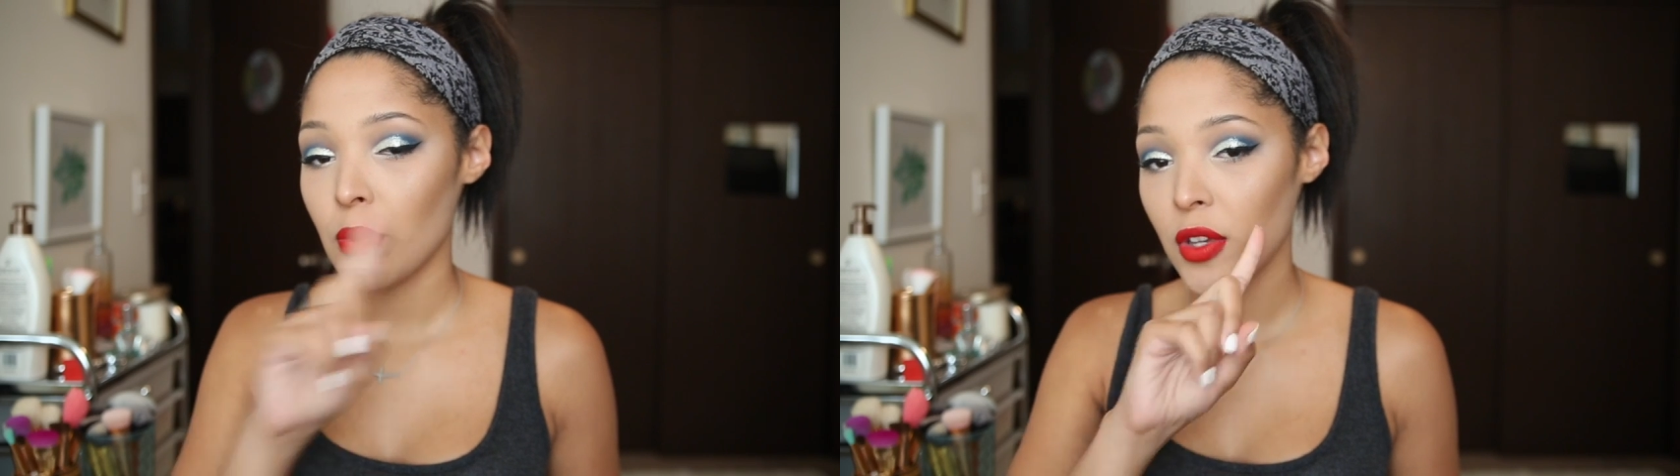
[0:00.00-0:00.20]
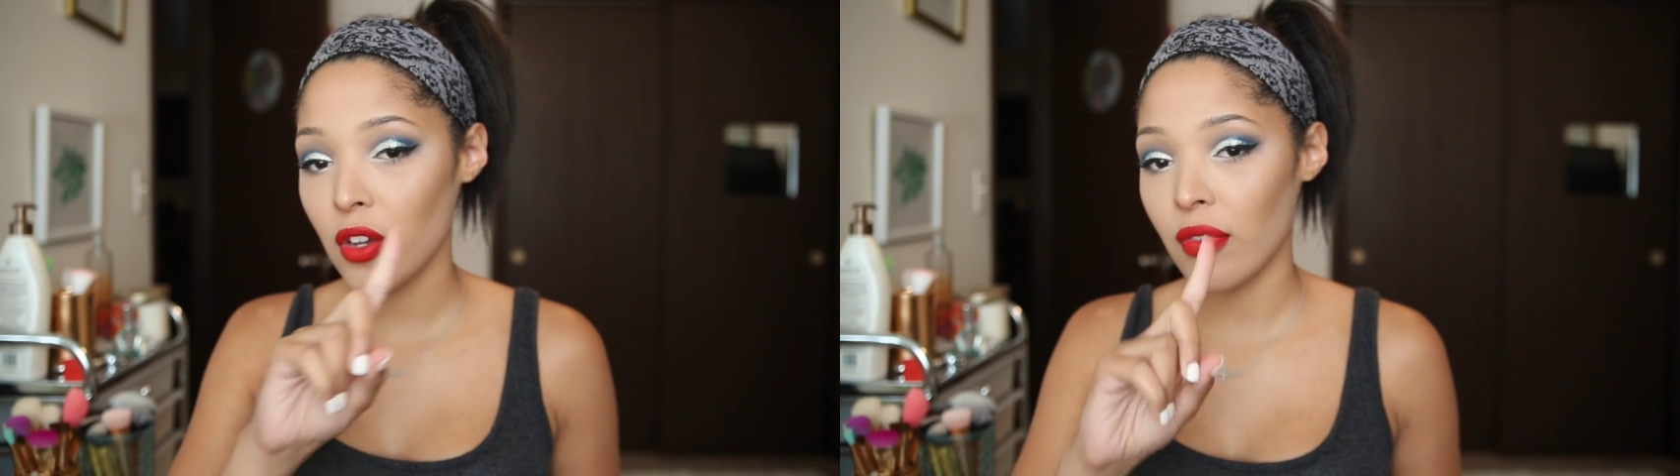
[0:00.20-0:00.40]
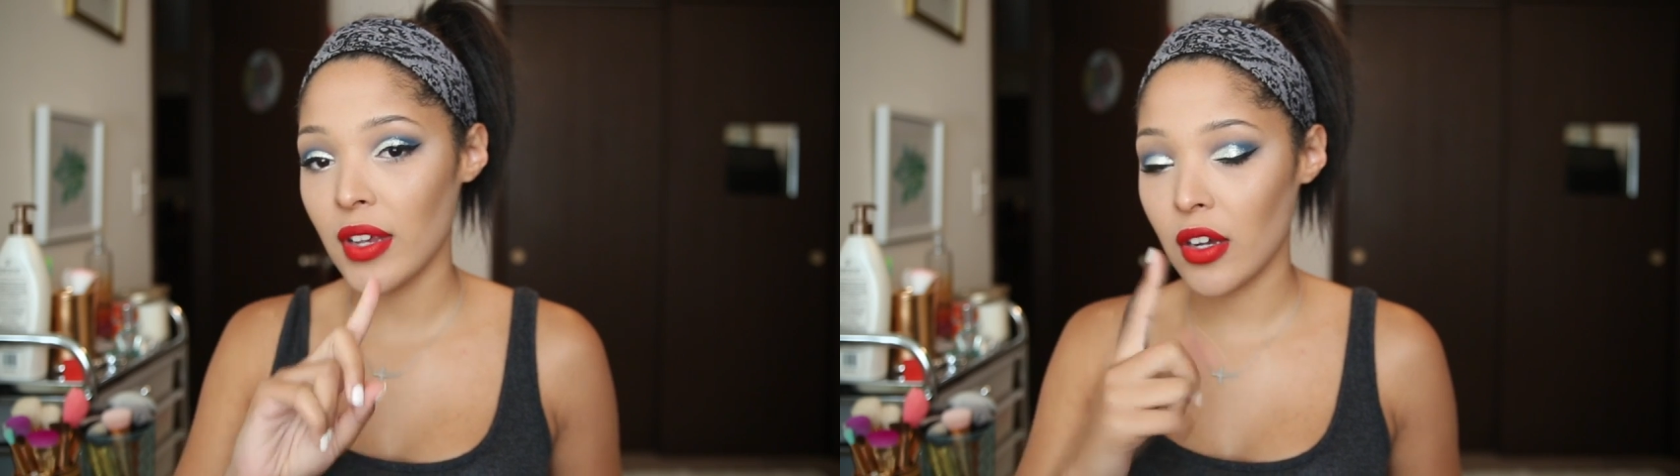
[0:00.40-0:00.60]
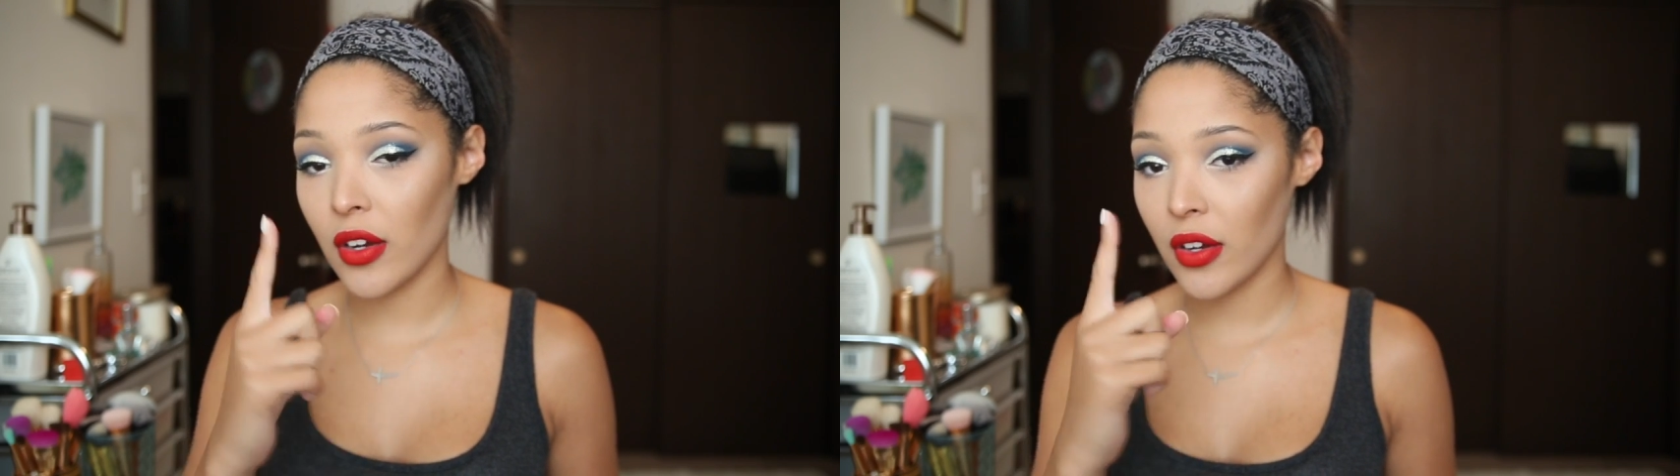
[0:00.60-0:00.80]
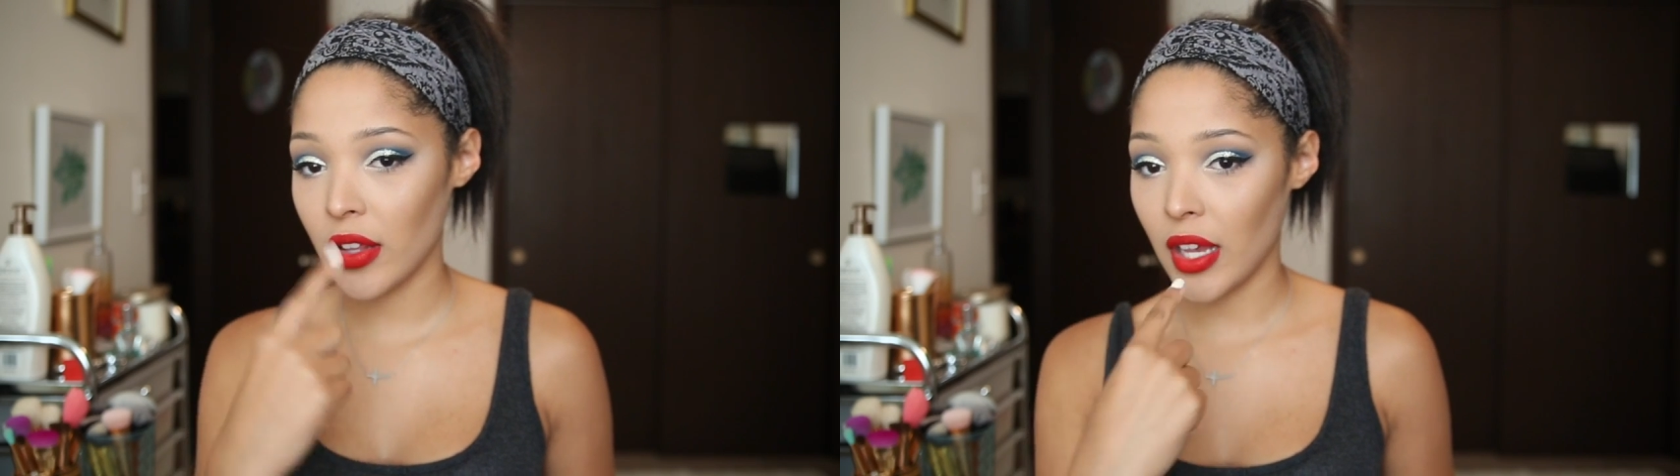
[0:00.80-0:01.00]
put your
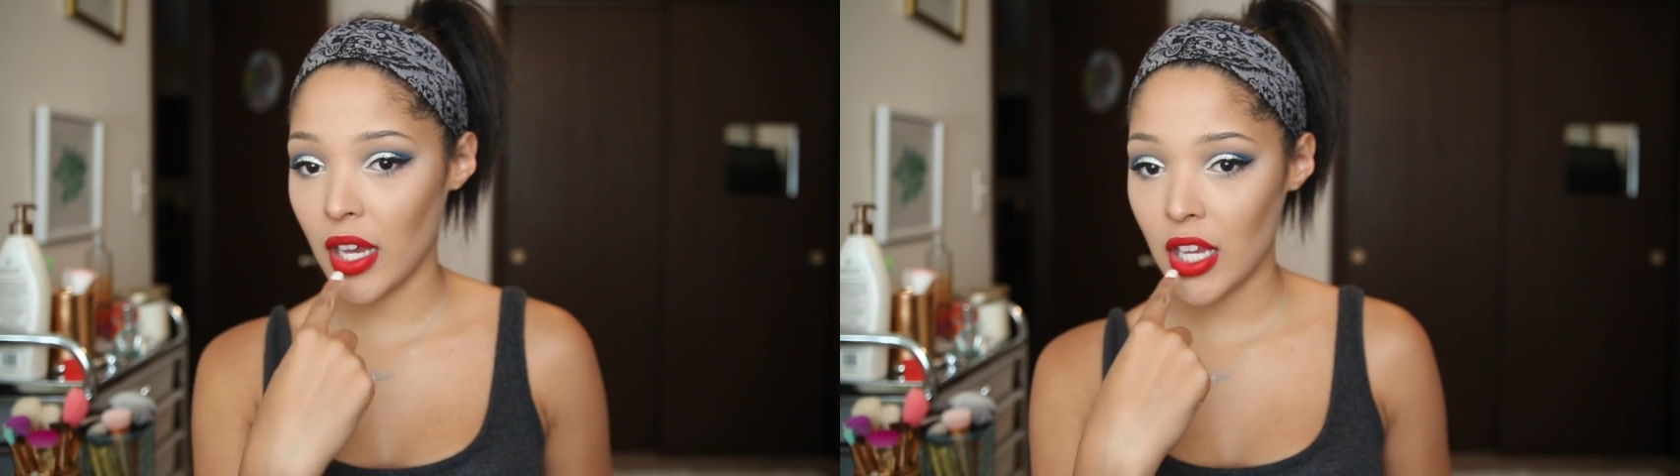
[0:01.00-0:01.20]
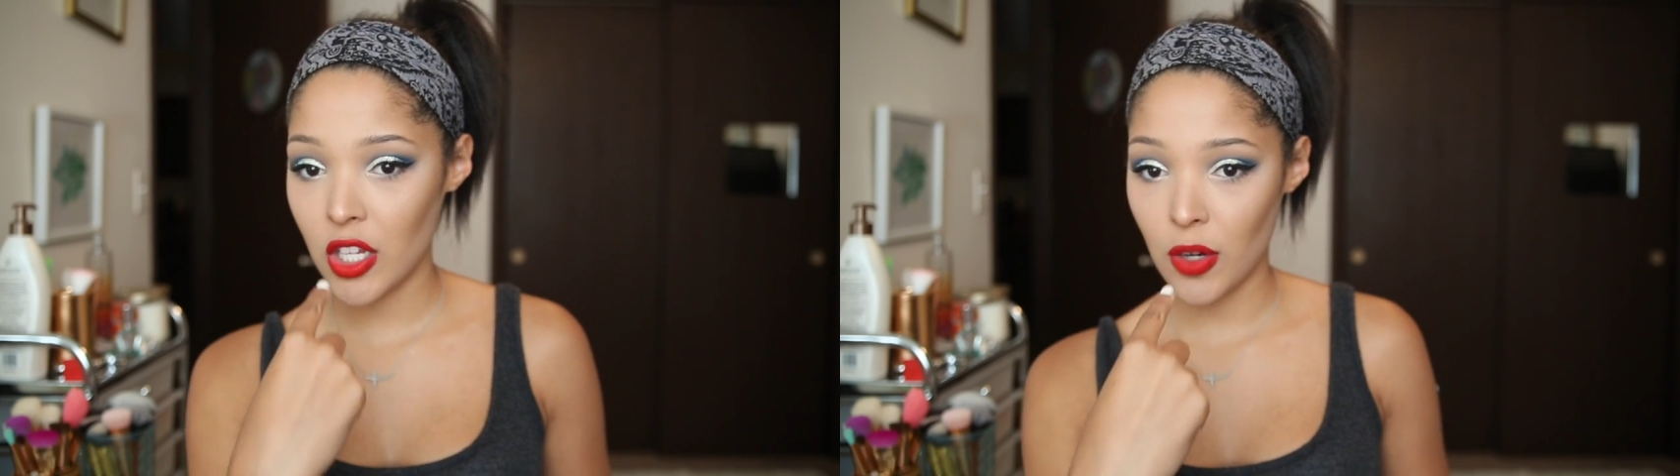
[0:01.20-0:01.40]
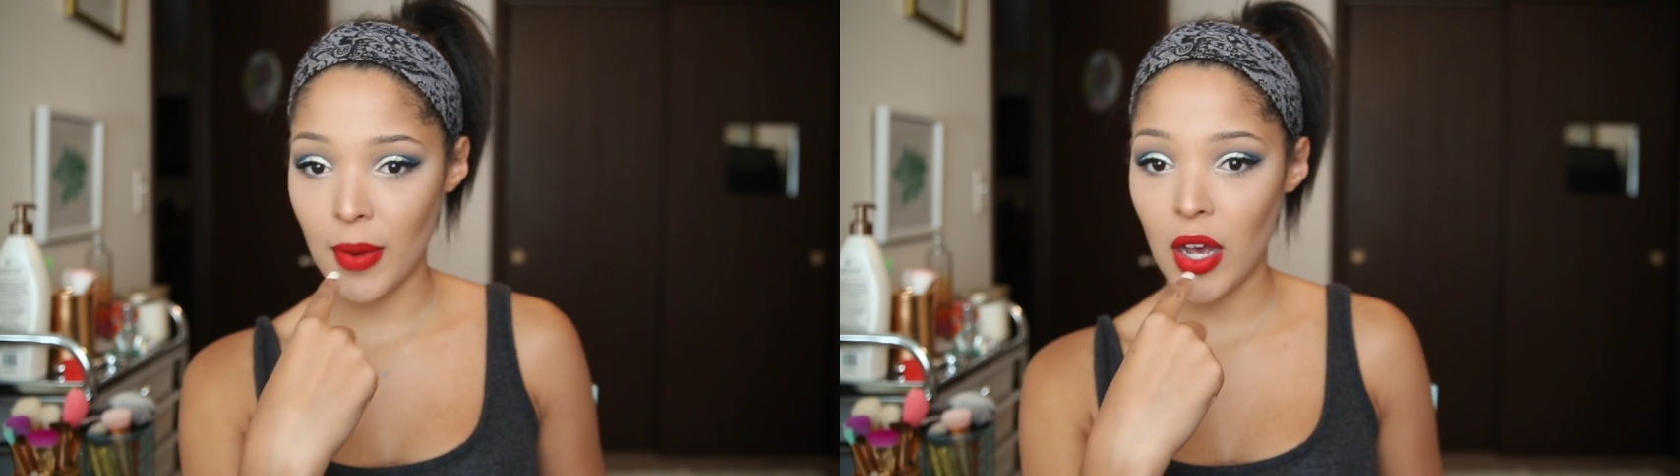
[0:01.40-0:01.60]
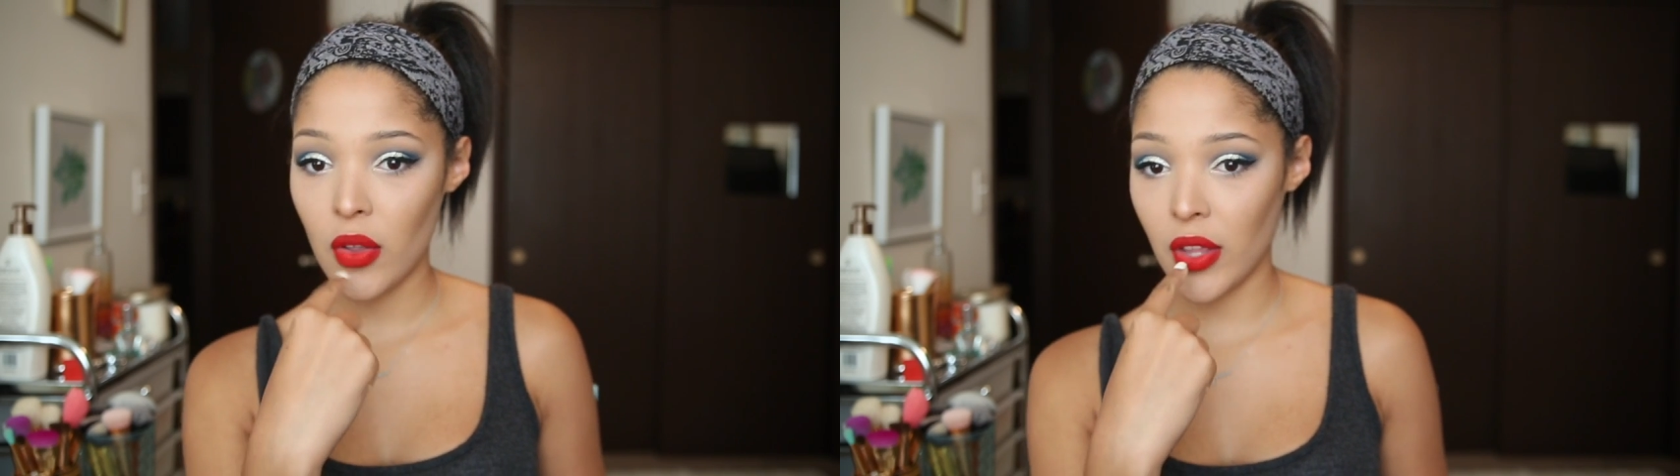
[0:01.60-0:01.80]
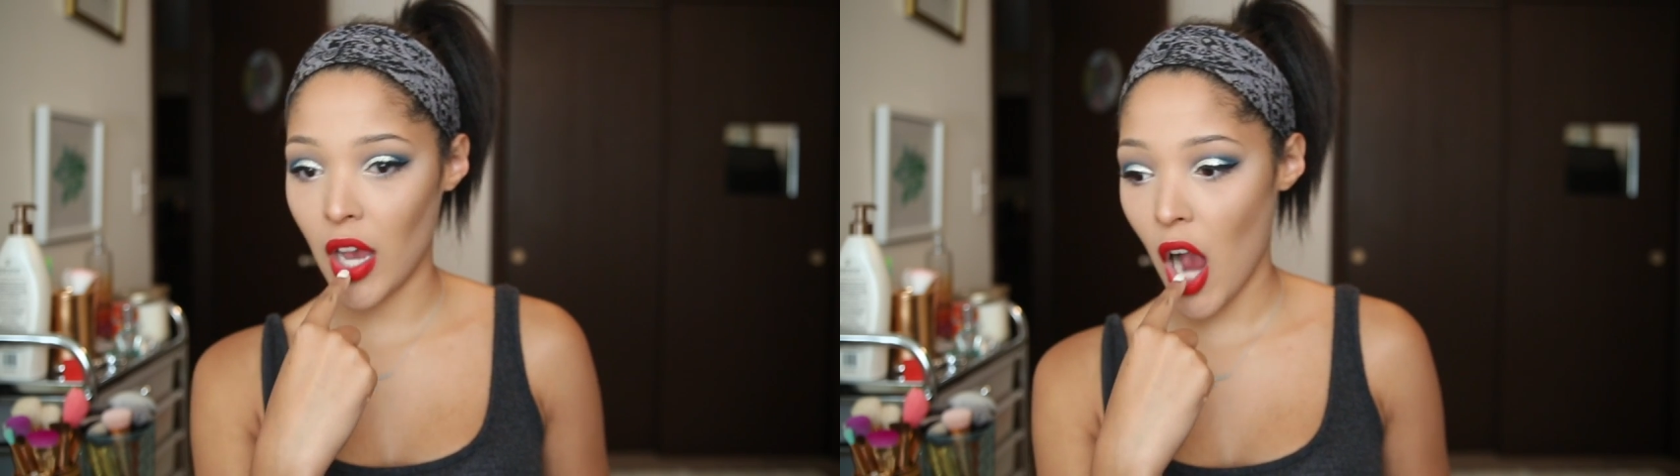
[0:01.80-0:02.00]
finger like in your
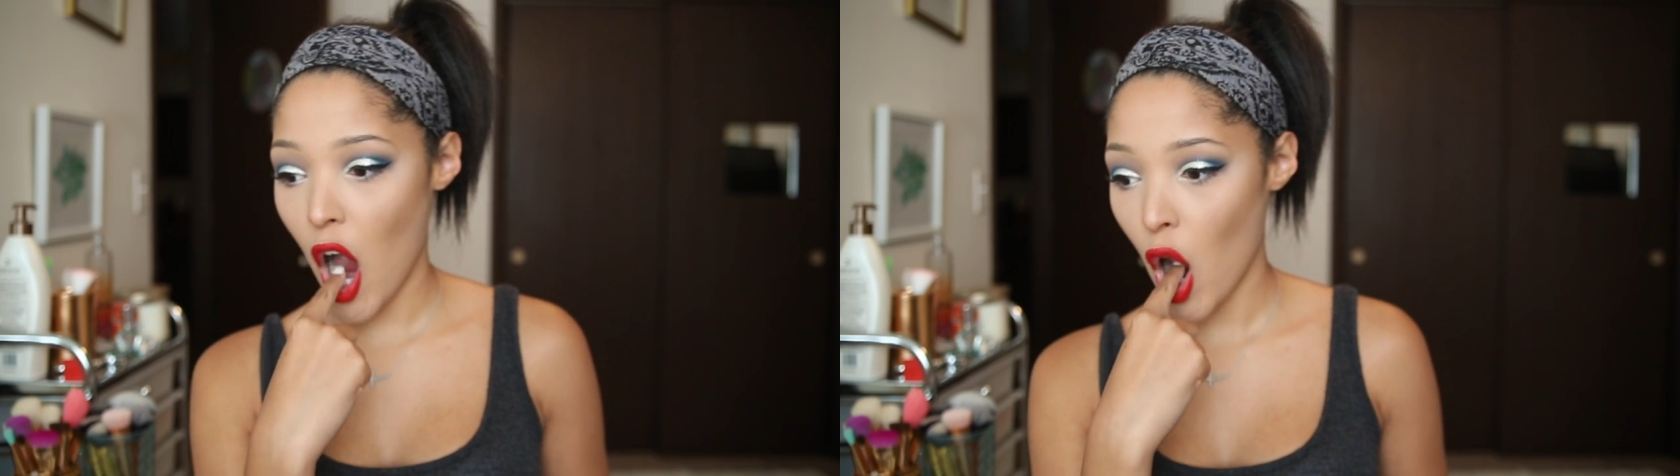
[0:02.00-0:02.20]
mouth, like,